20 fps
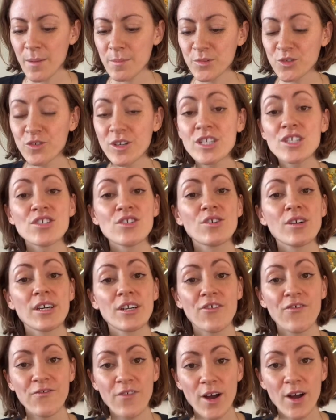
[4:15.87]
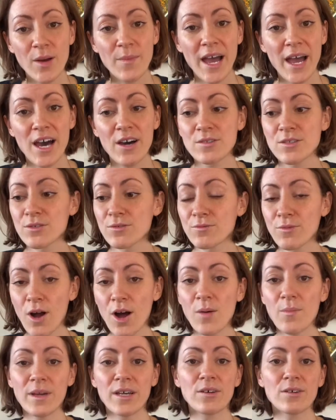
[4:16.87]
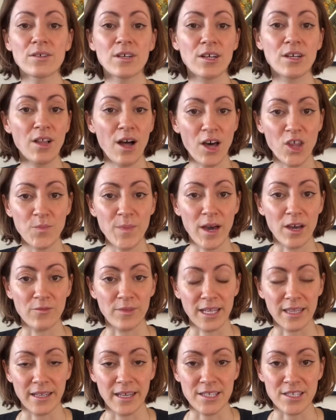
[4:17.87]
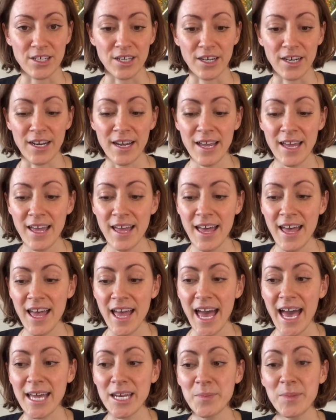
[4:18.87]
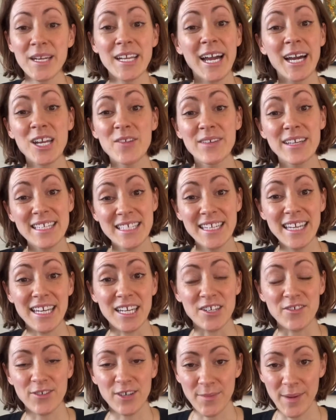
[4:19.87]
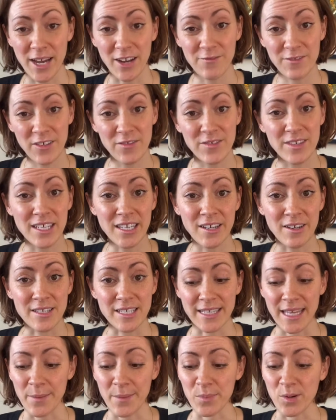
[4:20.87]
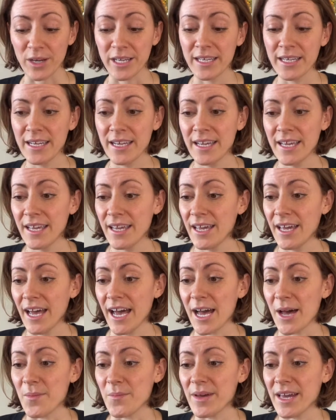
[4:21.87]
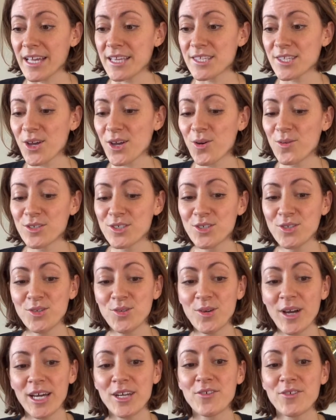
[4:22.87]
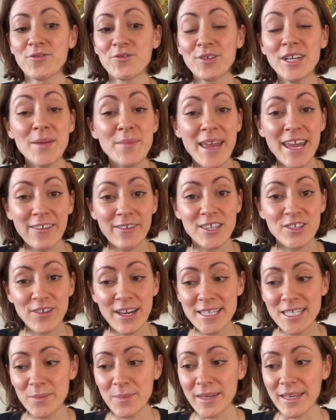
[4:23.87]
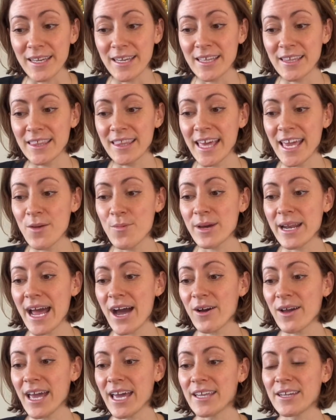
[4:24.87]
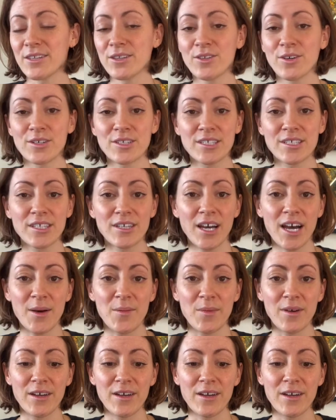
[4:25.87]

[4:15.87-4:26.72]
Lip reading: traditional kind of farmhouse, raw milk, cloth-bound Red Leicester had been kind of extinct for about 50 years at that point. And so to kind of remake this recipe, they went out and looked